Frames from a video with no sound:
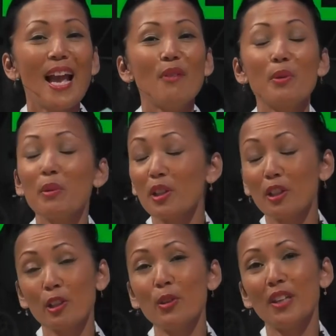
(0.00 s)
and we will
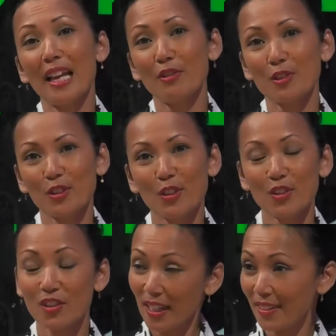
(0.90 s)
include the end
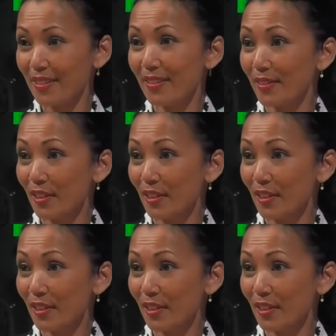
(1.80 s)
results at